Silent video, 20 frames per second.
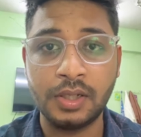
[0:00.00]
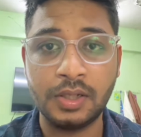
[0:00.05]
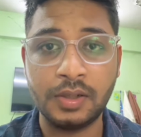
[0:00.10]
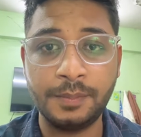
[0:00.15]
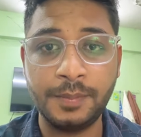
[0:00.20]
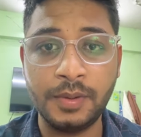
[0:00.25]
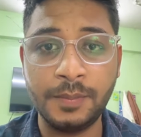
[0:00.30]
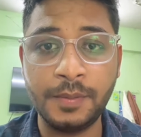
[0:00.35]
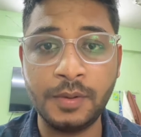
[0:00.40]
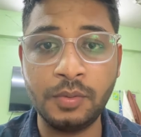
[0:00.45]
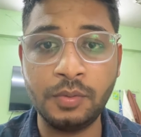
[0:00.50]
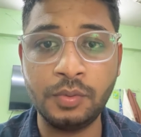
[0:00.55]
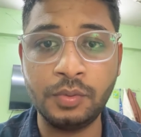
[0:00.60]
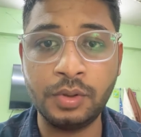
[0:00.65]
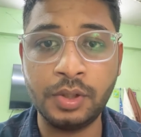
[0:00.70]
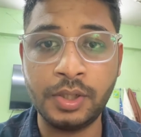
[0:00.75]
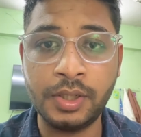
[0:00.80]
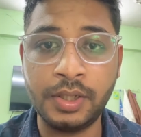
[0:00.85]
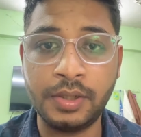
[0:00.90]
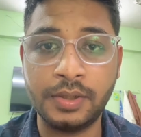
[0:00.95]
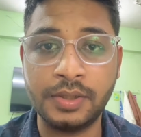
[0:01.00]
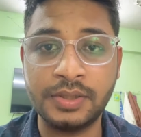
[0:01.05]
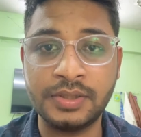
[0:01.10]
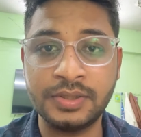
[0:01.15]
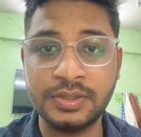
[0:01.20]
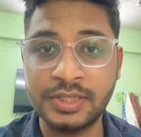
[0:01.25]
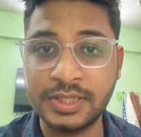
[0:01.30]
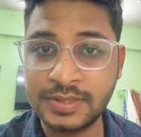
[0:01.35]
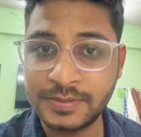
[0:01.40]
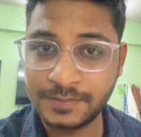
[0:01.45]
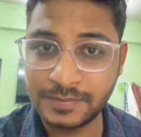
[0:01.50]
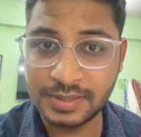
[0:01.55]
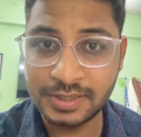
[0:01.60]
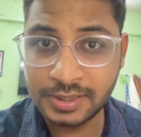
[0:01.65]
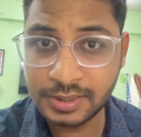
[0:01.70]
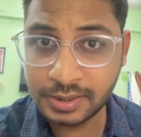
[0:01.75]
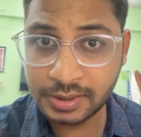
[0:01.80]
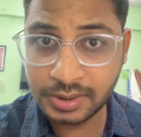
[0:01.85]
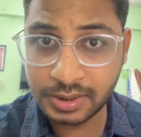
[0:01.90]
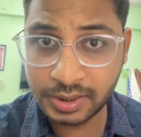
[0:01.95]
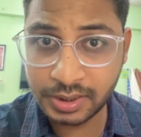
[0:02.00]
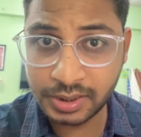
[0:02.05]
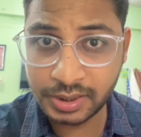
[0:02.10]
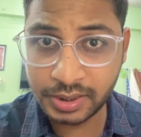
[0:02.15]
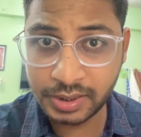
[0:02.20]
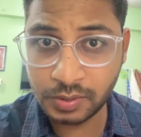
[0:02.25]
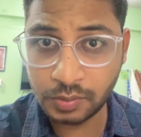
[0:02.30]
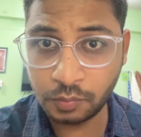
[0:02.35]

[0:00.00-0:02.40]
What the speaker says: people who are just clear their NEET,